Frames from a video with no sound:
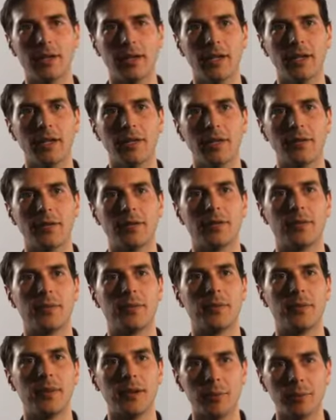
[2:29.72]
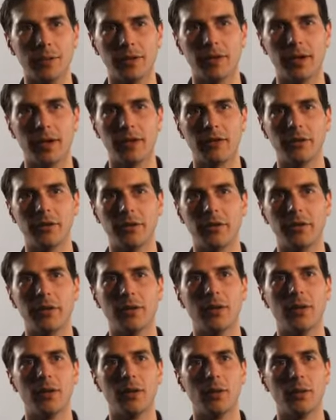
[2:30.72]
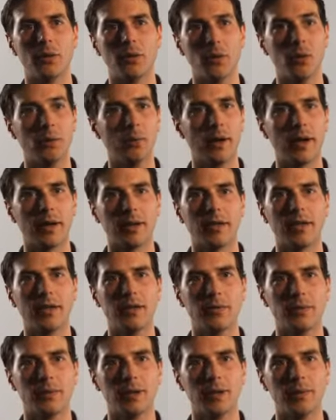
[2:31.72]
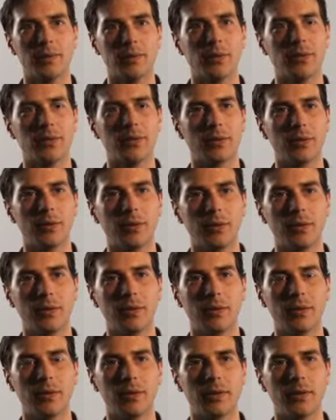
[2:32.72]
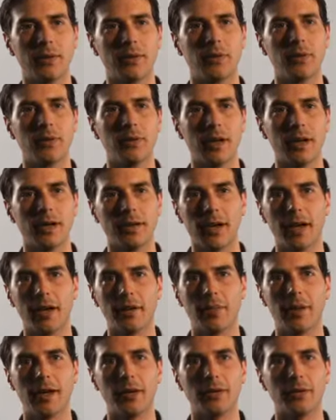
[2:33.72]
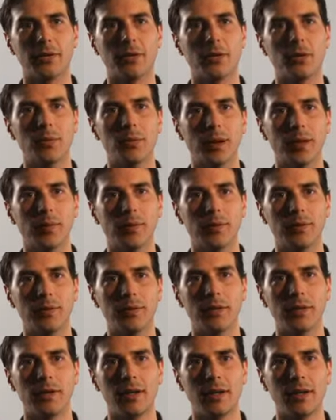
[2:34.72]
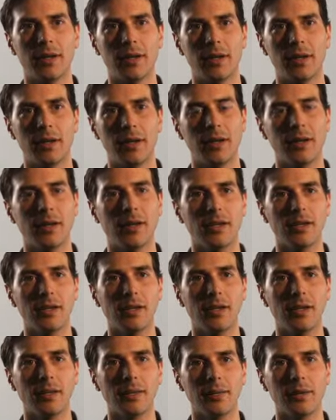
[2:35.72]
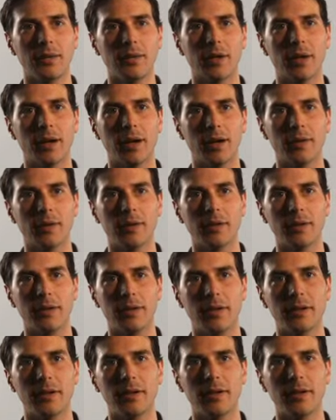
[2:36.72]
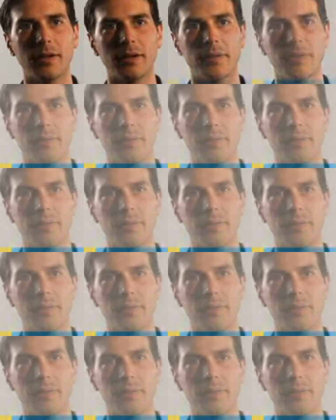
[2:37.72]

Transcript: edits, segmentation, or mark keyframes, which are all stored in our database or published in an EDL to high-res editors.